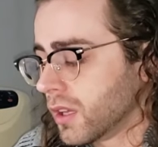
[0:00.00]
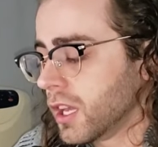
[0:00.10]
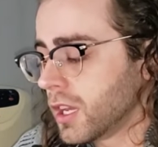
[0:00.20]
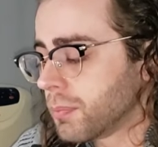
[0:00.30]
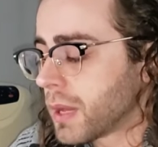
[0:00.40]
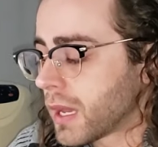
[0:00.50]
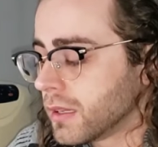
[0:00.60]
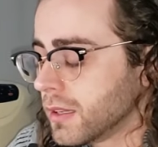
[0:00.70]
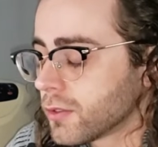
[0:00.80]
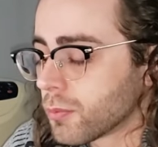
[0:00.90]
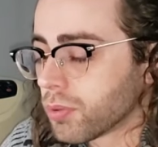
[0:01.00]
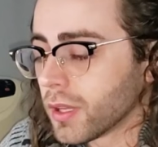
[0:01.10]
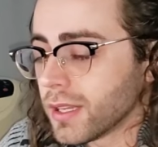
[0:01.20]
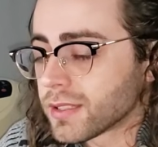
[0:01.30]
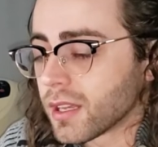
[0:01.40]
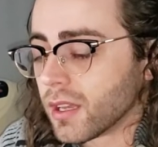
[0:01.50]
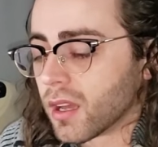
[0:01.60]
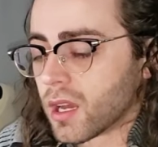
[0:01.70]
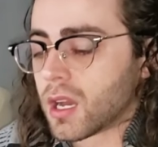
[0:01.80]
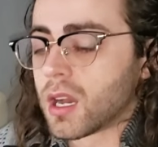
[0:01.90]
ink pad needs replacing.
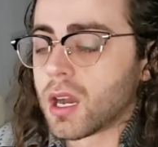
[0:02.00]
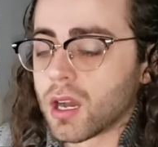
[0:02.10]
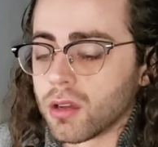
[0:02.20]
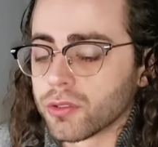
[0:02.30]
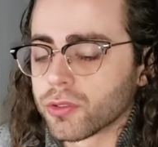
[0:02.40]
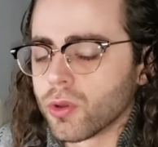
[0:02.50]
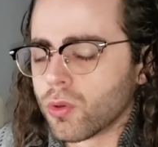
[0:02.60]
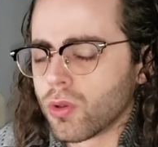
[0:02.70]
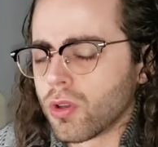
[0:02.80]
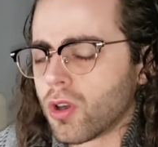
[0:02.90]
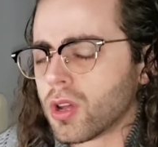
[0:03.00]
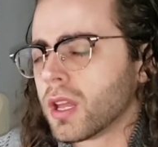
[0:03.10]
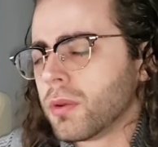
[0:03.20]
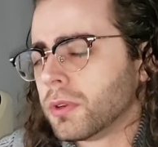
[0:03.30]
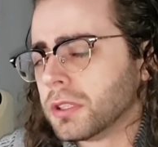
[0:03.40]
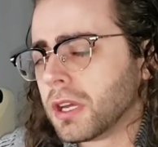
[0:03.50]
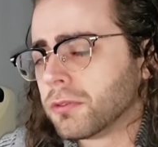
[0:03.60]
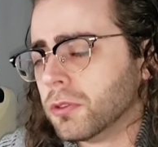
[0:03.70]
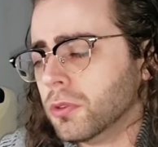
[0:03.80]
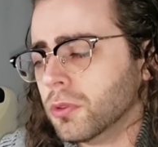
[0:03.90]
Aha, so all I really
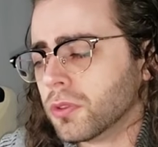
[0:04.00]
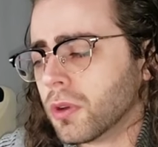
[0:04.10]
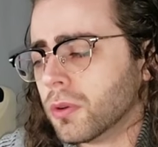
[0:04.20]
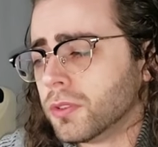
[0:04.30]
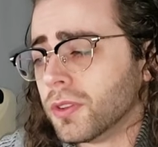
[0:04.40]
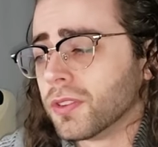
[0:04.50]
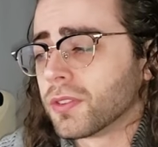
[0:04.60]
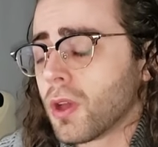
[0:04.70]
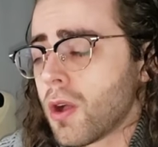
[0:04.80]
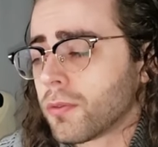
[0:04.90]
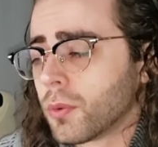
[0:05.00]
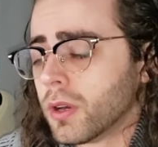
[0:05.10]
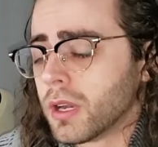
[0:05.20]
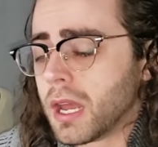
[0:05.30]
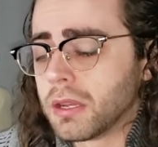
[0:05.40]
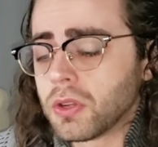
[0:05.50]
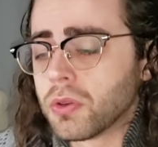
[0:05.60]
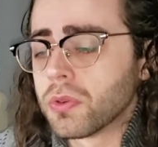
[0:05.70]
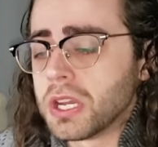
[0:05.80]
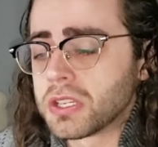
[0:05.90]
have to do is go to the software and
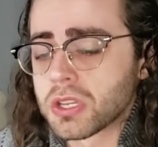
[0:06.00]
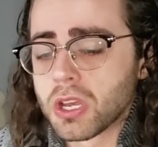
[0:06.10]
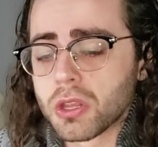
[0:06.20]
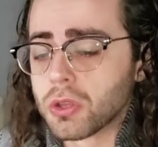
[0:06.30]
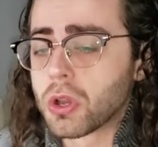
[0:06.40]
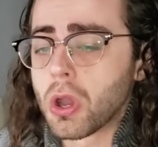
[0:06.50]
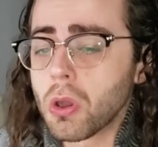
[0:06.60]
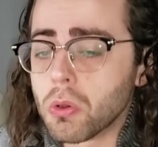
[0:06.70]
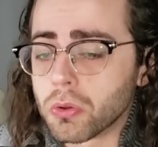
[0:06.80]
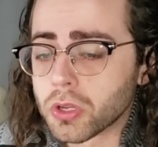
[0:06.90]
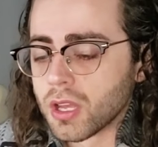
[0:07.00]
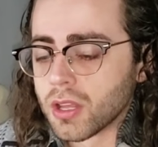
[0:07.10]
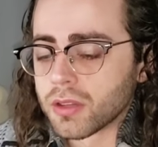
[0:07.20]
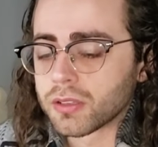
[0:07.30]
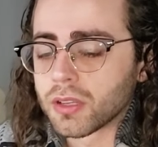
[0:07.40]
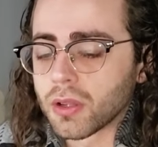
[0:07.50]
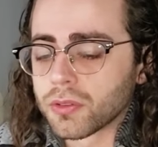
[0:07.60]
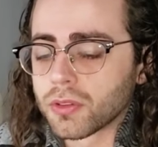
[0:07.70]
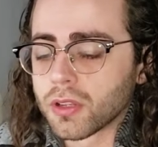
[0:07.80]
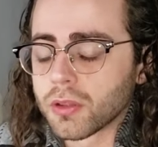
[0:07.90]
erase the code that
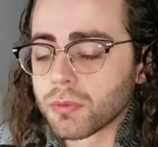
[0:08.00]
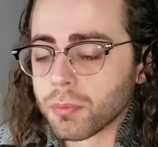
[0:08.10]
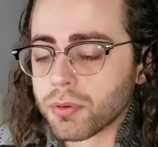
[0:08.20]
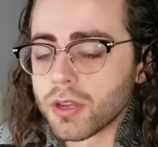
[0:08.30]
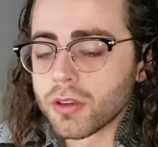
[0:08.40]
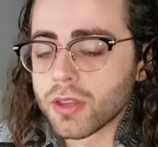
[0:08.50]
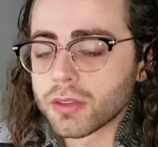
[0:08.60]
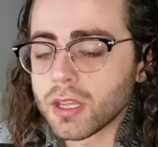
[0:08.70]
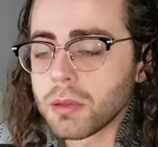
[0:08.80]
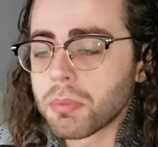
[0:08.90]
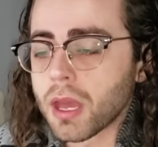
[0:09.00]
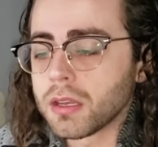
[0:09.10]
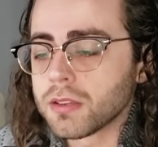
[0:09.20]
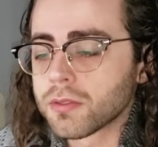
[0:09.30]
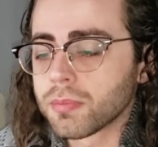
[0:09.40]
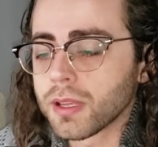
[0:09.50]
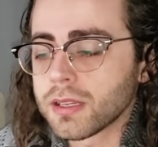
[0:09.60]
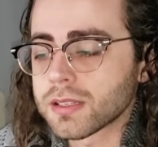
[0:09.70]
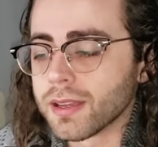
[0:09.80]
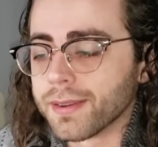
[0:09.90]
tells uh, the printer that the ink pad needs
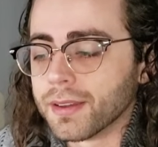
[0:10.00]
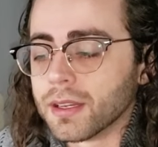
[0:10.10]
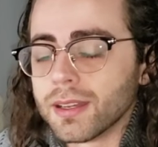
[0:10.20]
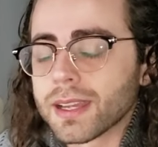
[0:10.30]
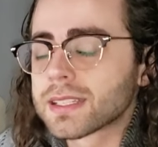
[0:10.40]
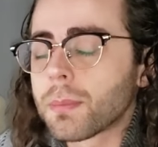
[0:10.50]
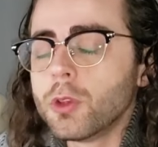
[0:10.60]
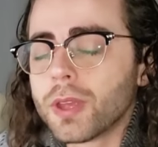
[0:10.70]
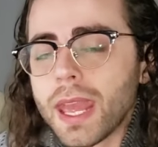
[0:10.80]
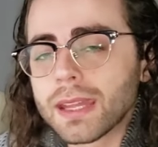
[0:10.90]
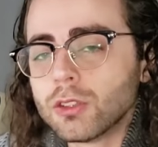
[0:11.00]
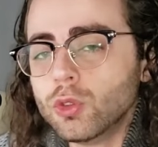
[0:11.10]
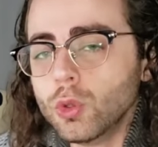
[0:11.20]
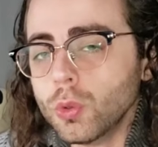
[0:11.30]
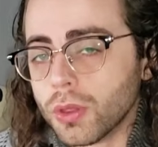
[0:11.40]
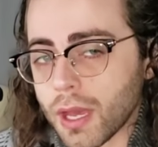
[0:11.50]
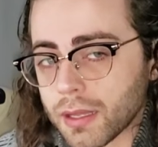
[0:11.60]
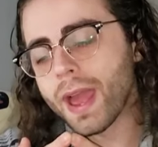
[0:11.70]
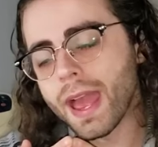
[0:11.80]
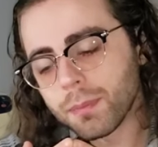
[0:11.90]
replacing. Except you can't do
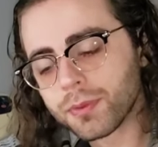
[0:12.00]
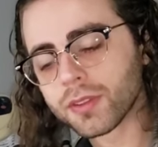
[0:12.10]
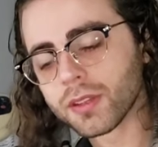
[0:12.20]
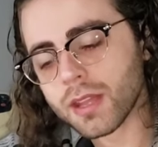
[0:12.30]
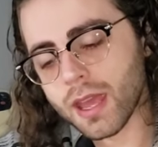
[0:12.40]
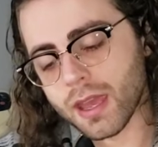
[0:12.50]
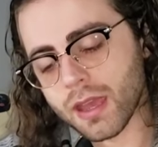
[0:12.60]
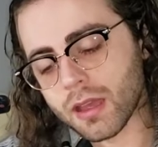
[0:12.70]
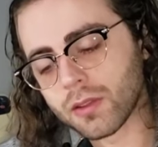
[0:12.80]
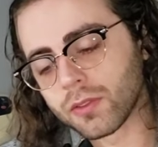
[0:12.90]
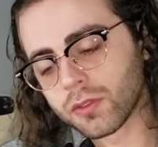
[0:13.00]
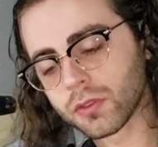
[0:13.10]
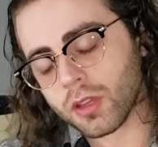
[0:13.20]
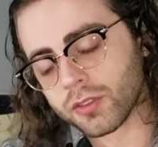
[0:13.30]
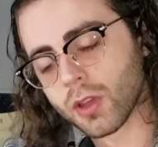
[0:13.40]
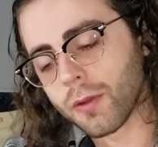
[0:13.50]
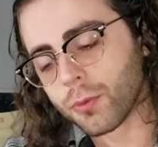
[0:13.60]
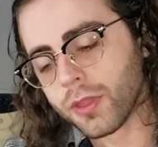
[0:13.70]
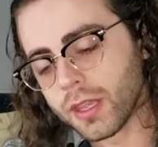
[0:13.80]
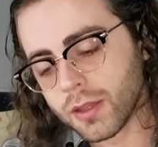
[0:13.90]
that. Epson has a
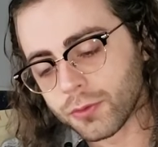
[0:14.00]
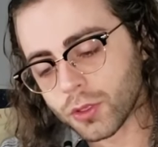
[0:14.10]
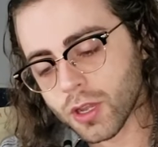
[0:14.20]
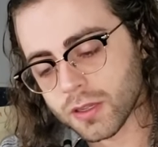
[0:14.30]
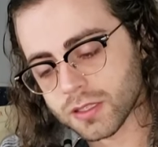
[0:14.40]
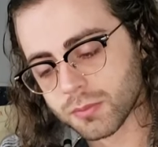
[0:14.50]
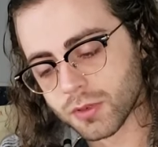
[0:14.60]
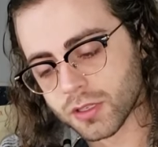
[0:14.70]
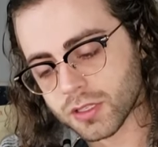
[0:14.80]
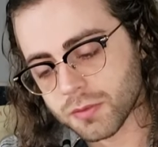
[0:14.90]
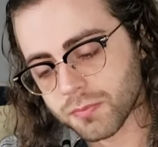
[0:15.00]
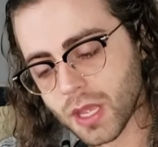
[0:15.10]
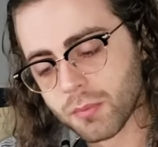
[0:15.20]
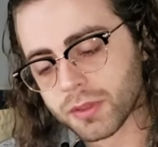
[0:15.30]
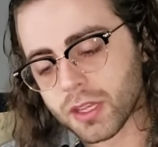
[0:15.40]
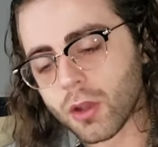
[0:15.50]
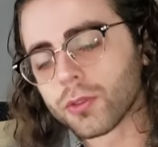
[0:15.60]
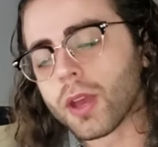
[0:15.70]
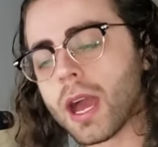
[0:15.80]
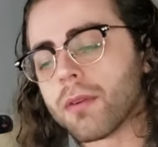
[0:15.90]
software they give to customers. They
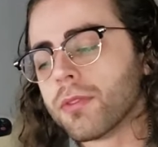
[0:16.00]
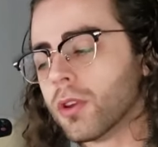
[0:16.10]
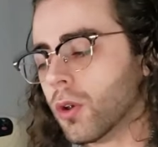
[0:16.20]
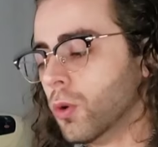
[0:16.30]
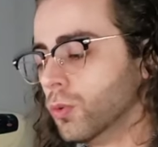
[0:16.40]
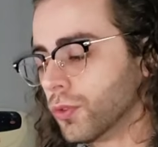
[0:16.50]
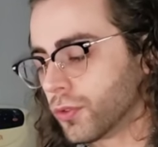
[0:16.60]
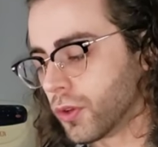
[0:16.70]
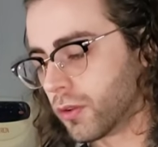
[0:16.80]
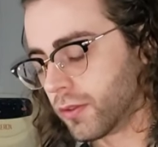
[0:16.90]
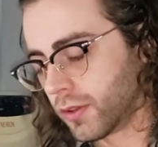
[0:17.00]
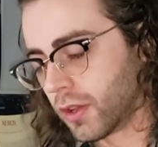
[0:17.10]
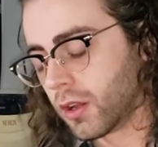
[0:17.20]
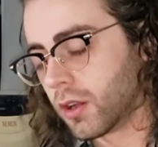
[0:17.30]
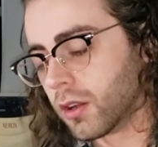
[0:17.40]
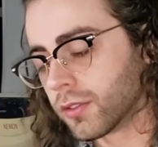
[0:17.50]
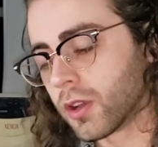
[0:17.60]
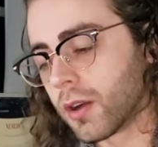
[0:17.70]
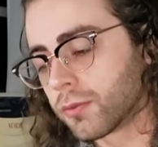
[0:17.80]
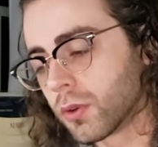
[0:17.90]
also have their own service, uh,
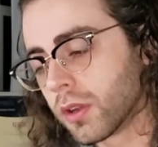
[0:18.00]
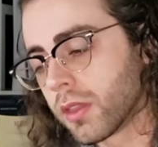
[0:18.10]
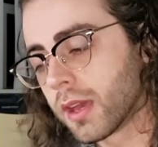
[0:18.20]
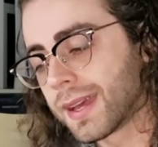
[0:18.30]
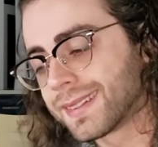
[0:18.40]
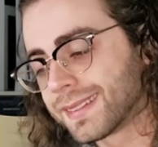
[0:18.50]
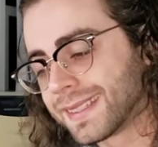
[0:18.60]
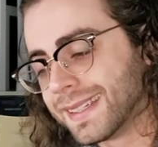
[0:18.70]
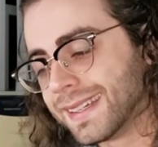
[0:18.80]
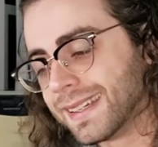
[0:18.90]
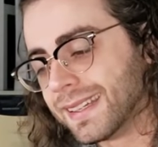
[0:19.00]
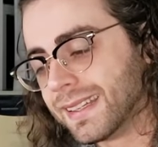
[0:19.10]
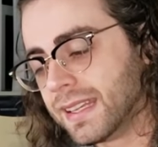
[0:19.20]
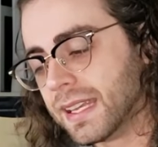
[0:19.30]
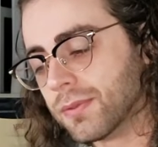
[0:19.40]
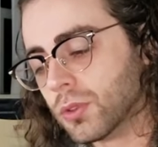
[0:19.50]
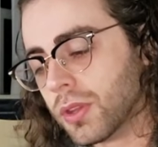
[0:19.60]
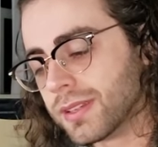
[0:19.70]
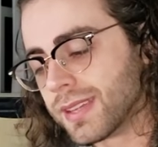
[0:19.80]
software that they give to their